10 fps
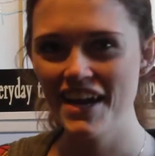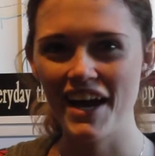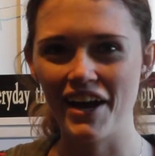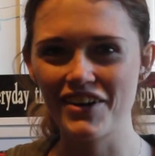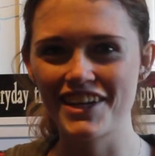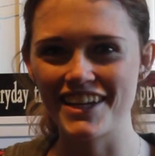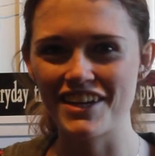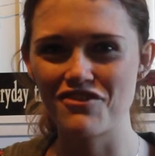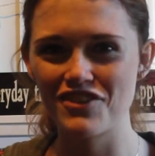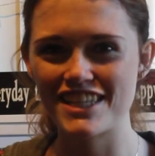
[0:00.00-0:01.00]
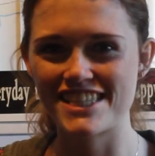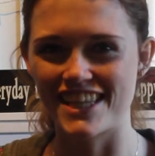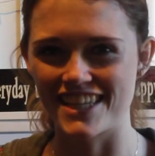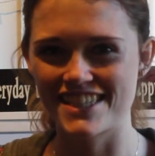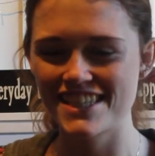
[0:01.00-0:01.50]
how can I fix
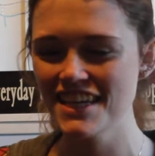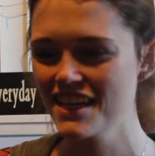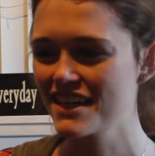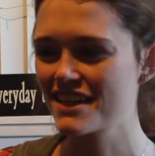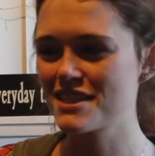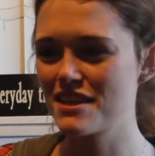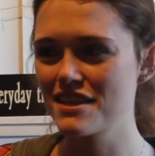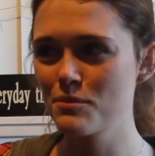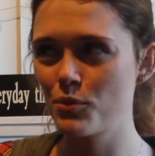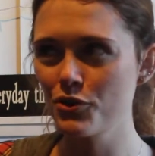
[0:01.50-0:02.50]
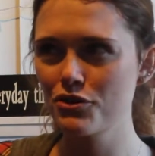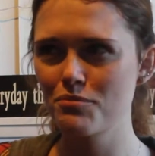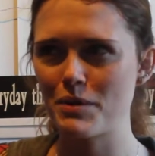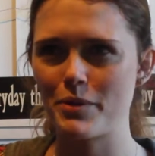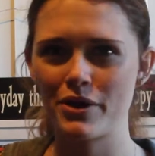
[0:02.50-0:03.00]
this? Because I think both of
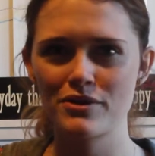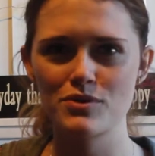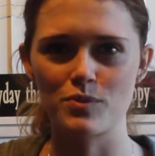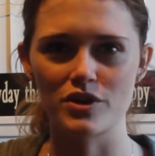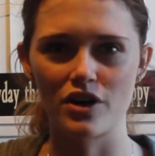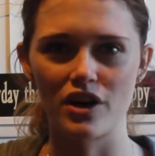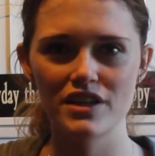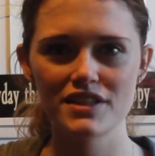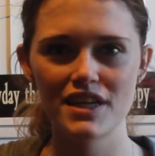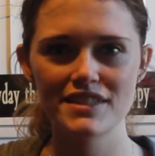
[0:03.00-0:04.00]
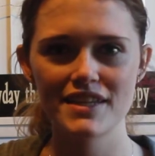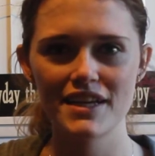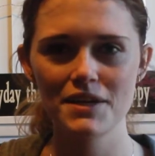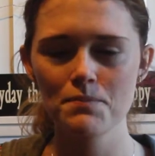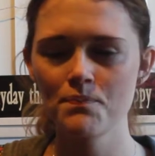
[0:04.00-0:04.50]
my parents were gone at that
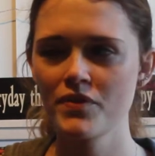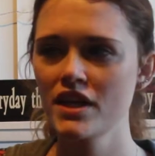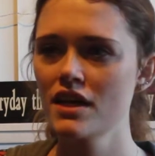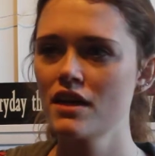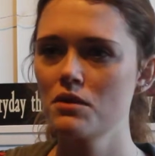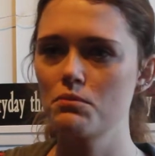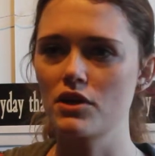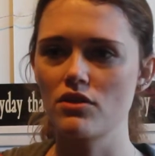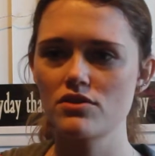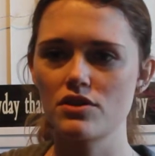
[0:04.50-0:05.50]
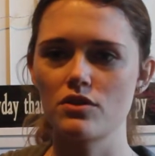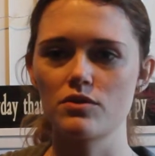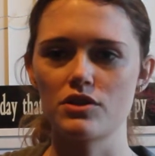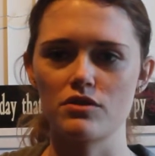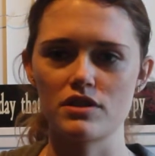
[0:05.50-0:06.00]
time, but also,
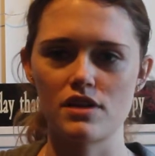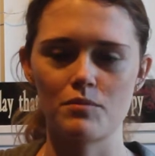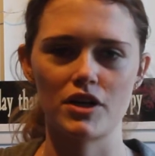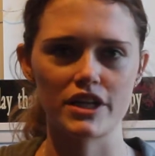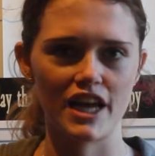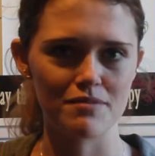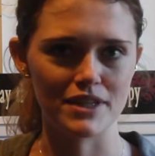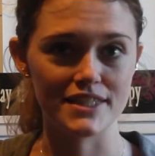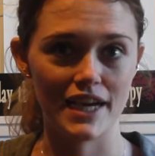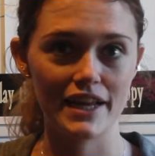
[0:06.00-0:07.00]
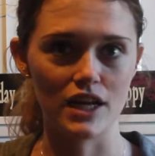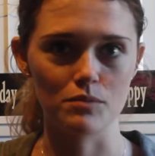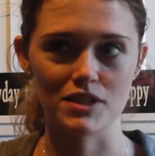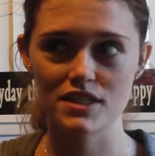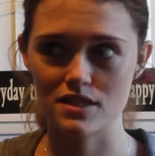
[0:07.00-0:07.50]
I'm not going to have my dad help
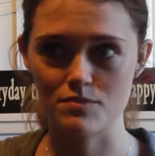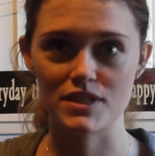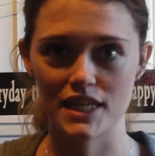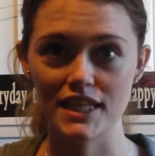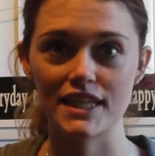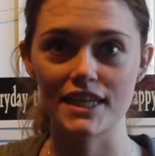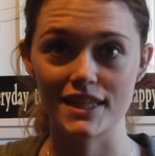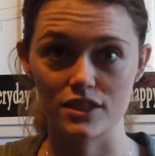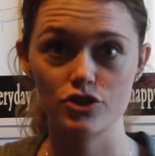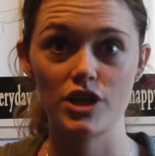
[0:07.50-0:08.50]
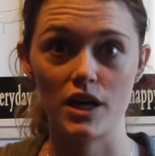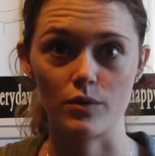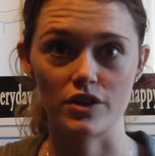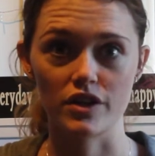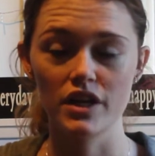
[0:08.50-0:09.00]
me because this means I need to get in the
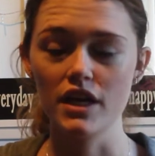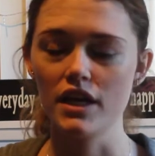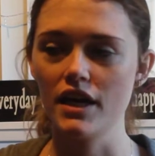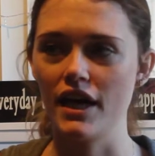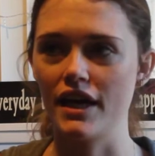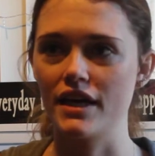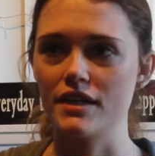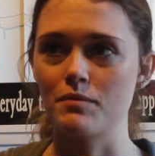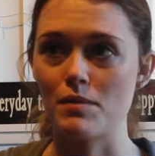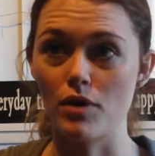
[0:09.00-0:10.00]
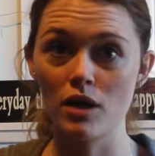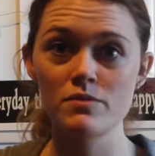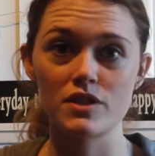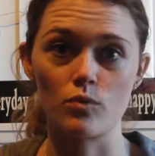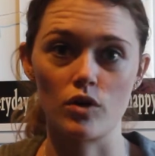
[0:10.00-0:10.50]
shower. And my
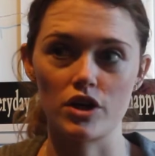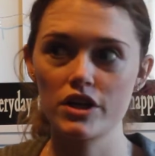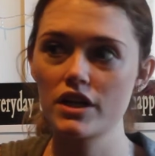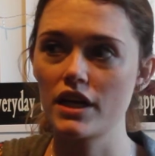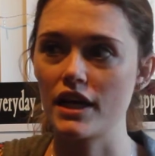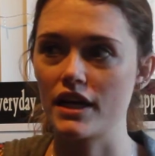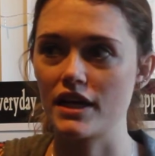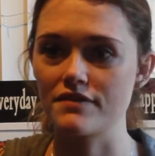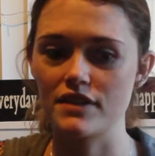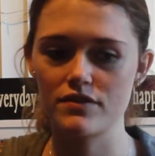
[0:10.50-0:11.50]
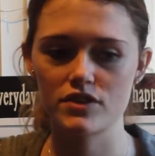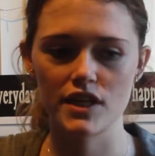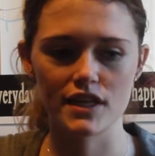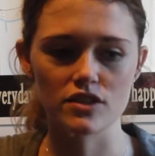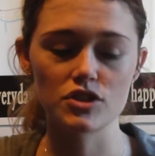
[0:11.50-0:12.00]
mom's at work, and I've never taken a